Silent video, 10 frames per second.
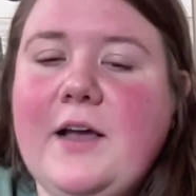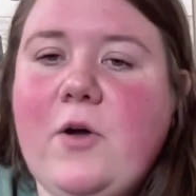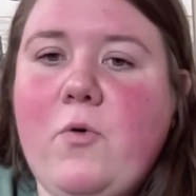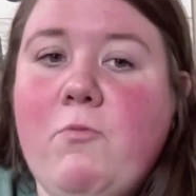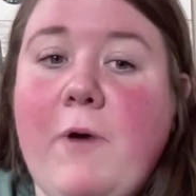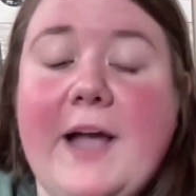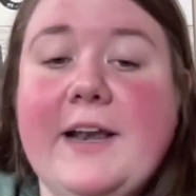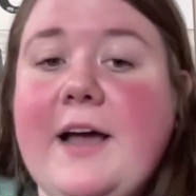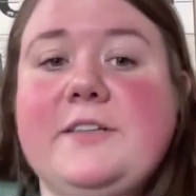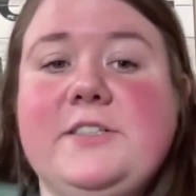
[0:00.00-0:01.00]
why
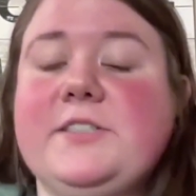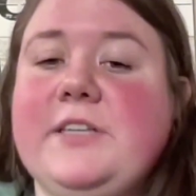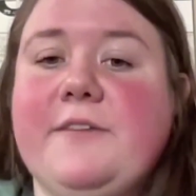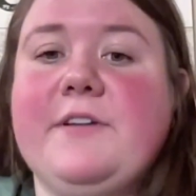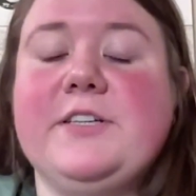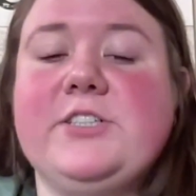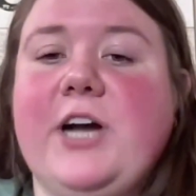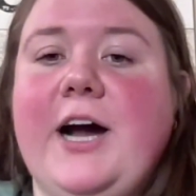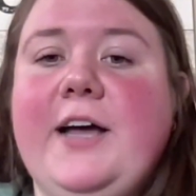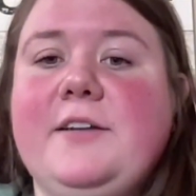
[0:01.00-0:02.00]
not just give it a
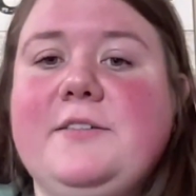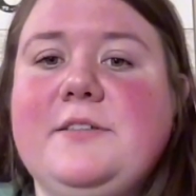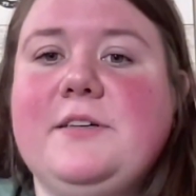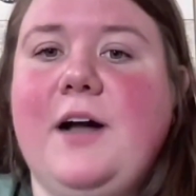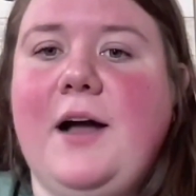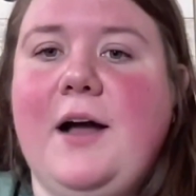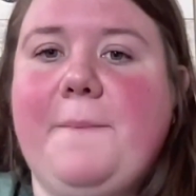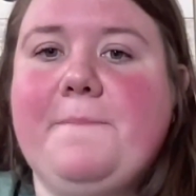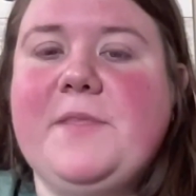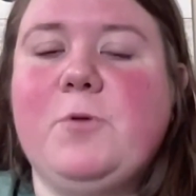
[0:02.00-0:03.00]
shot?
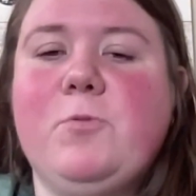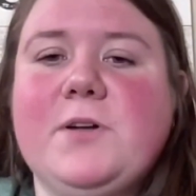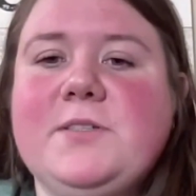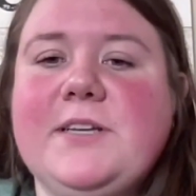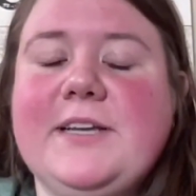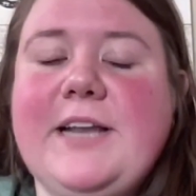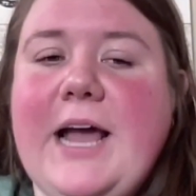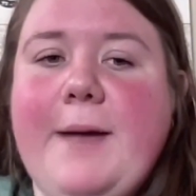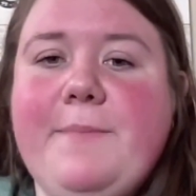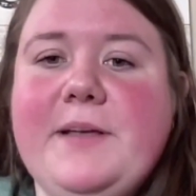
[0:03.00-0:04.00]
The worst that can
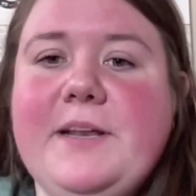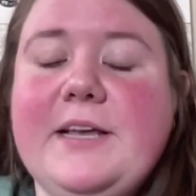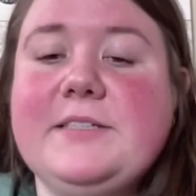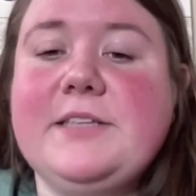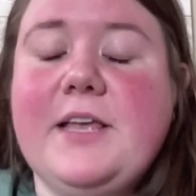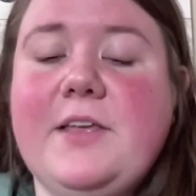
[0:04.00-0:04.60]
happen is that